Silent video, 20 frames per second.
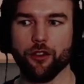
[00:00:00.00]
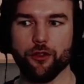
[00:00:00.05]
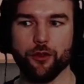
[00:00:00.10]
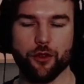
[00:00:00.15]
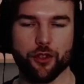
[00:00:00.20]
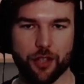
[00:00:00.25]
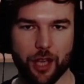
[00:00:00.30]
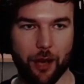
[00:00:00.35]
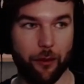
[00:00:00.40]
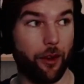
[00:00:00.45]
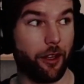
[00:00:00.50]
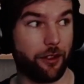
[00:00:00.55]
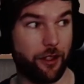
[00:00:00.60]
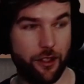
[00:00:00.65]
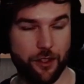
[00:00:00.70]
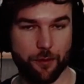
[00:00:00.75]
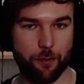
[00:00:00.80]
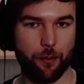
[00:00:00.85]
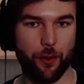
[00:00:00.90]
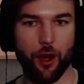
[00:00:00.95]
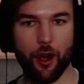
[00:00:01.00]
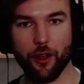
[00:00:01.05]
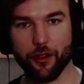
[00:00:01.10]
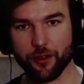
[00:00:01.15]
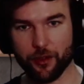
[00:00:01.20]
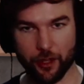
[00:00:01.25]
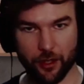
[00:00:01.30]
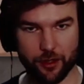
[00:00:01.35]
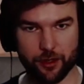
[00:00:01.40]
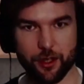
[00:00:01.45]
and you just have like these
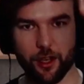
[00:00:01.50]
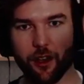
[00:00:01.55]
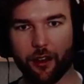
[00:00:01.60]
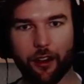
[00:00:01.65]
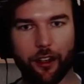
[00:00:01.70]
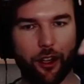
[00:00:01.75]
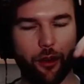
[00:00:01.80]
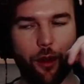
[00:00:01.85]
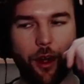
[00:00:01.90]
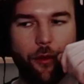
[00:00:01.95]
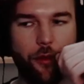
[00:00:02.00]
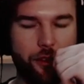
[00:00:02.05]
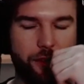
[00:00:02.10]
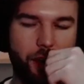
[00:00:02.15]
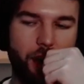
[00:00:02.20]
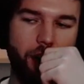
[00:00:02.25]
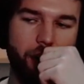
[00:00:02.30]
birds like circling around the